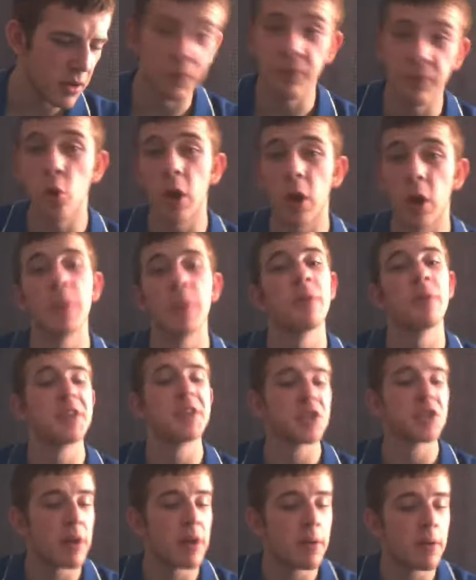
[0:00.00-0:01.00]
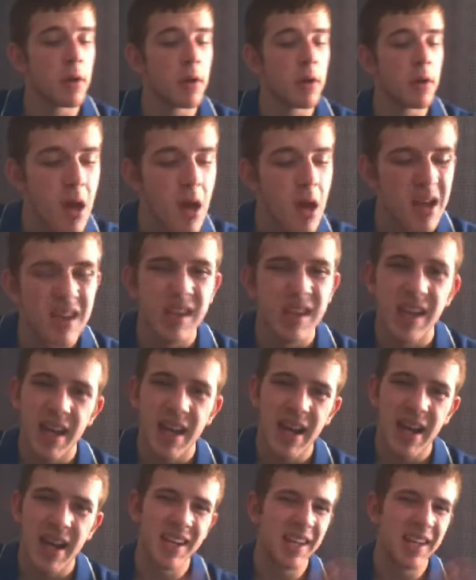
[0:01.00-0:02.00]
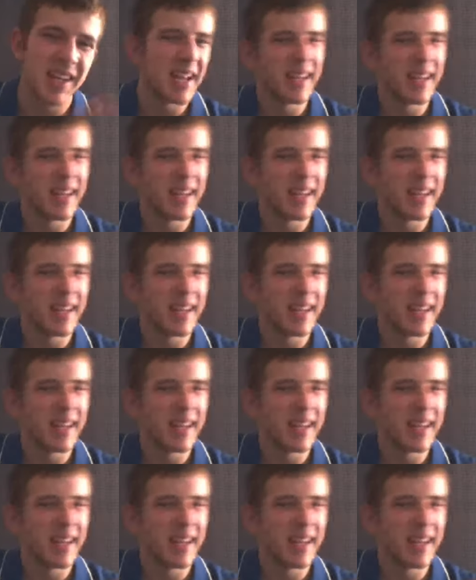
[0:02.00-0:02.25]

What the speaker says: 4 up on the vengeance round, and you're getting